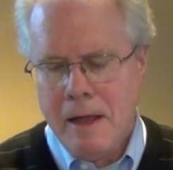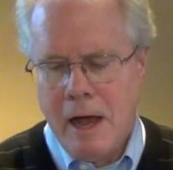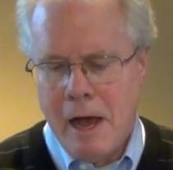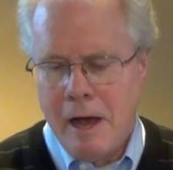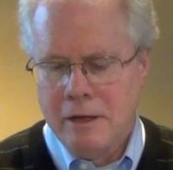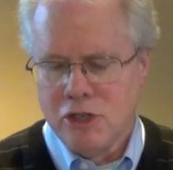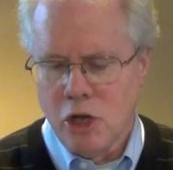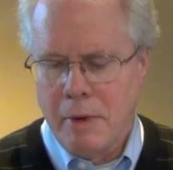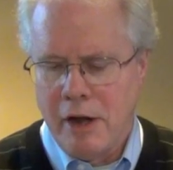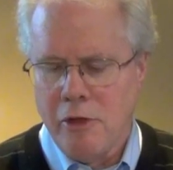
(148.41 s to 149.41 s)

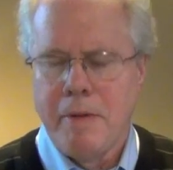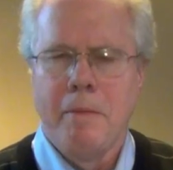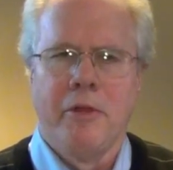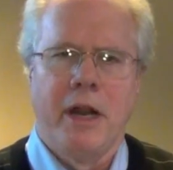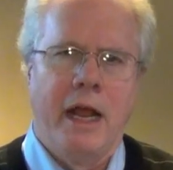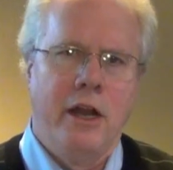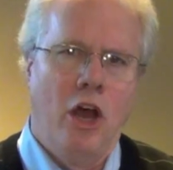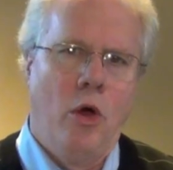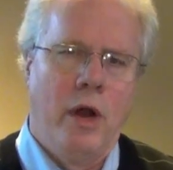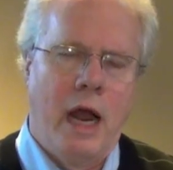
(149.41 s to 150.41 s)
so many of the people that I
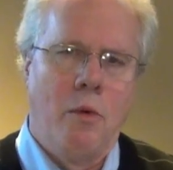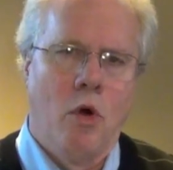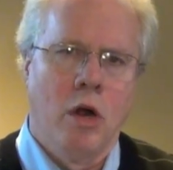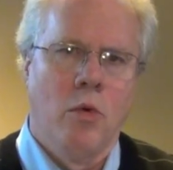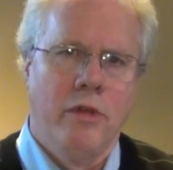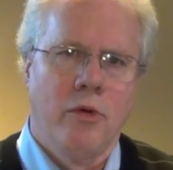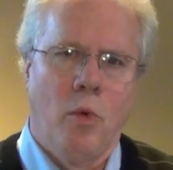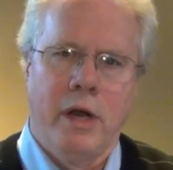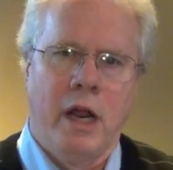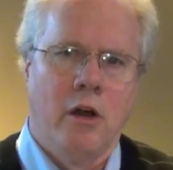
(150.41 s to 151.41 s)
know and I work with or
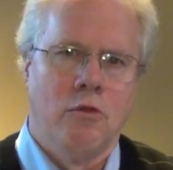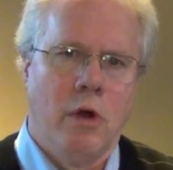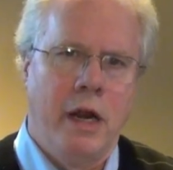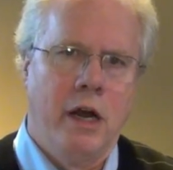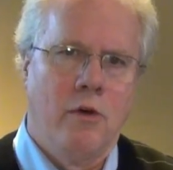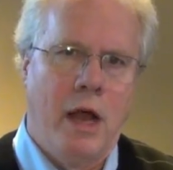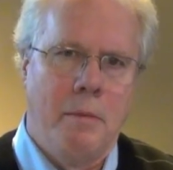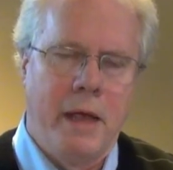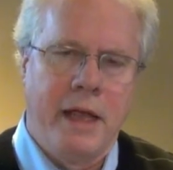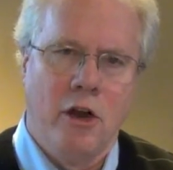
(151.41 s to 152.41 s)
whatnot are running
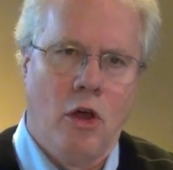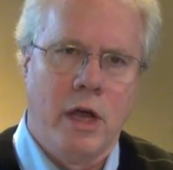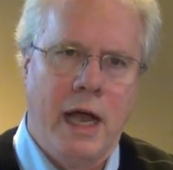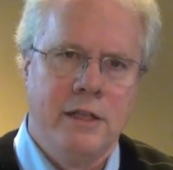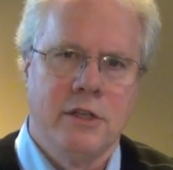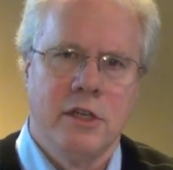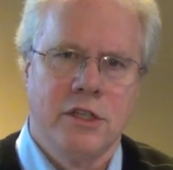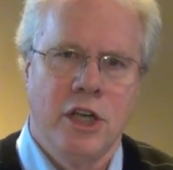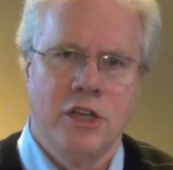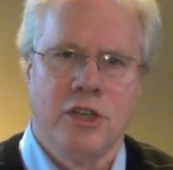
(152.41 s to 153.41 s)
around making all kinds of
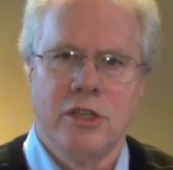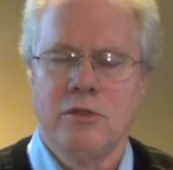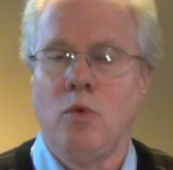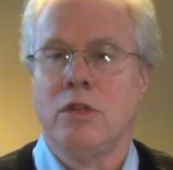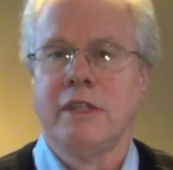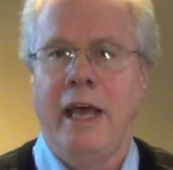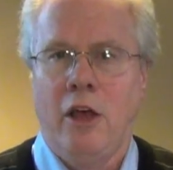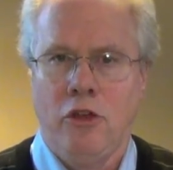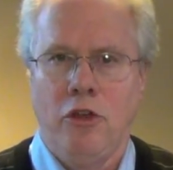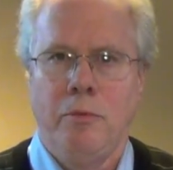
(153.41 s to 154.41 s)
decisions, will
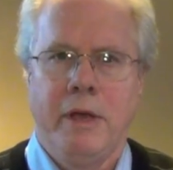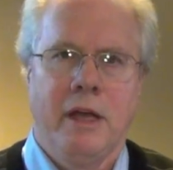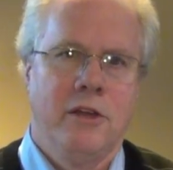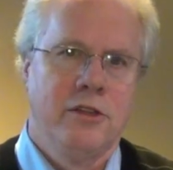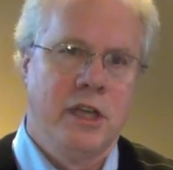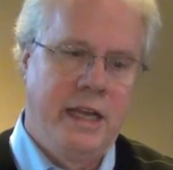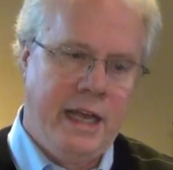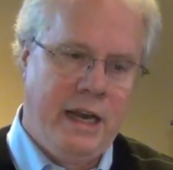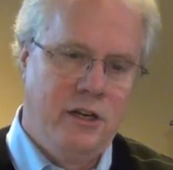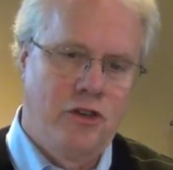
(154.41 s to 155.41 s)
tell you, because
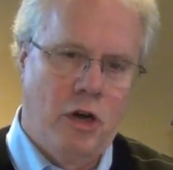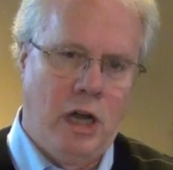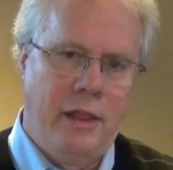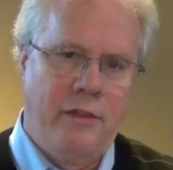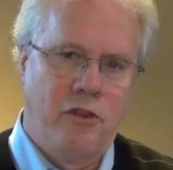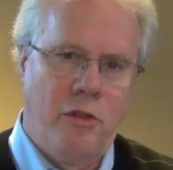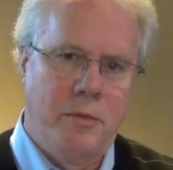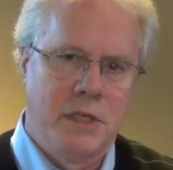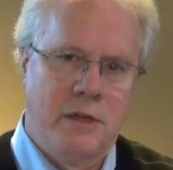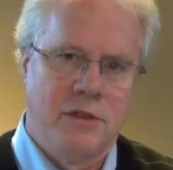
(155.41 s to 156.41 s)
again, internally they've told
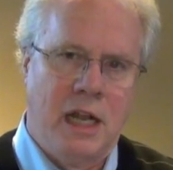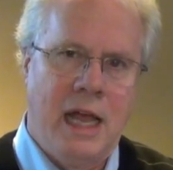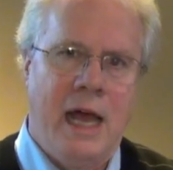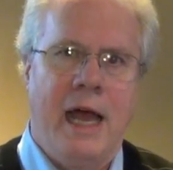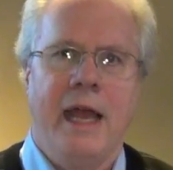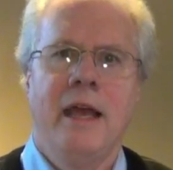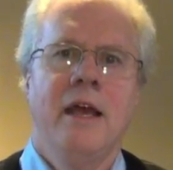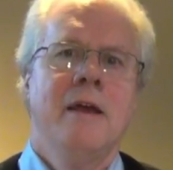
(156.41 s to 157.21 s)
themselves a lie,